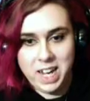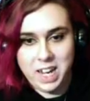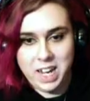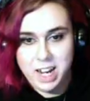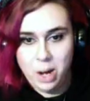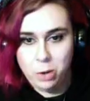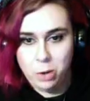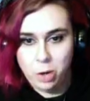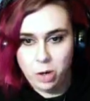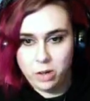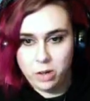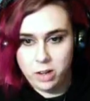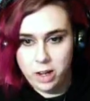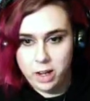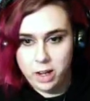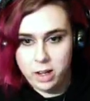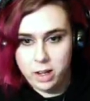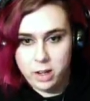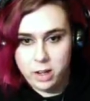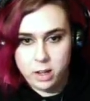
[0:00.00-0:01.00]
and out, aren't I?
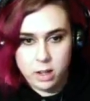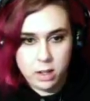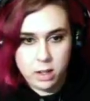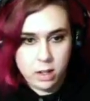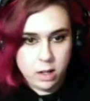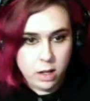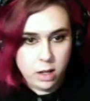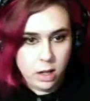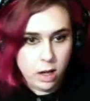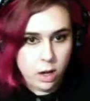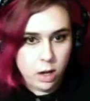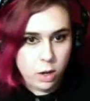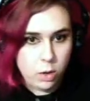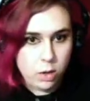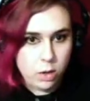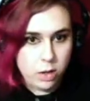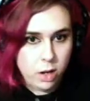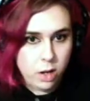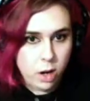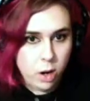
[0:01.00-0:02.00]
Oh
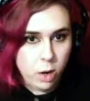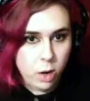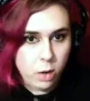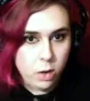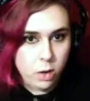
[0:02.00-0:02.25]
no.